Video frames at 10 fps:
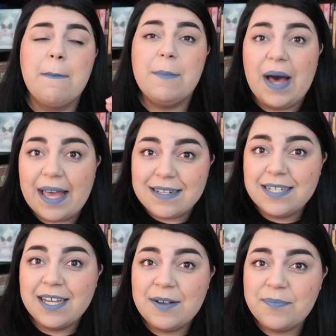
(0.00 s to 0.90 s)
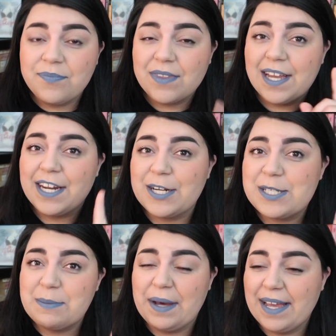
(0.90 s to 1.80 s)
But, and
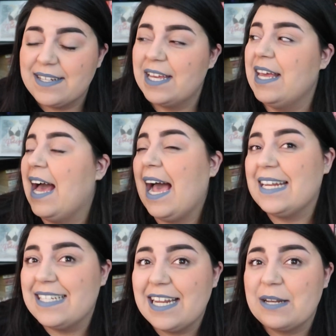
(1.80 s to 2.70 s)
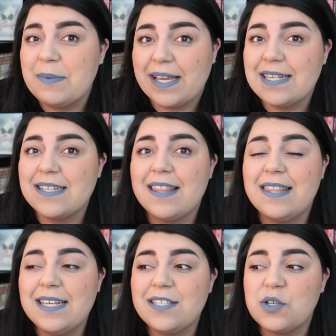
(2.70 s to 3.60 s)
here's the but, I didn't because
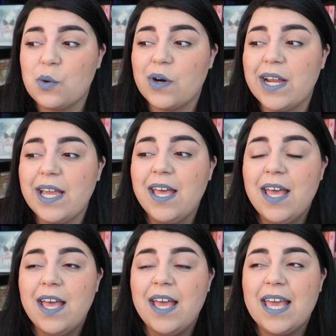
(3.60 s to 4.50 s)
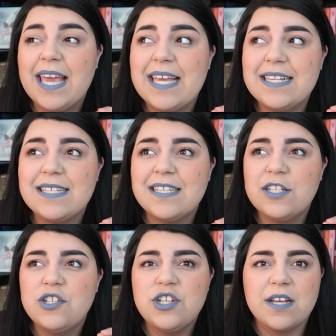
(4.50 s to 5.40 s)
this story is
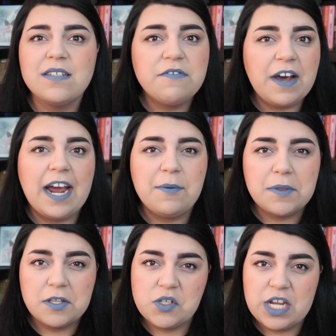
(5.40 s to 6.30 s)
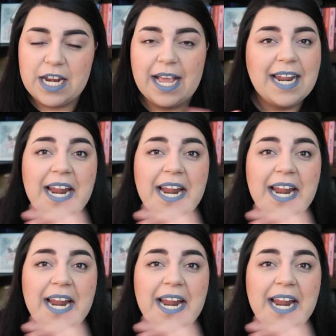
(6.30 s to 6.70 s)
justified with the cheating.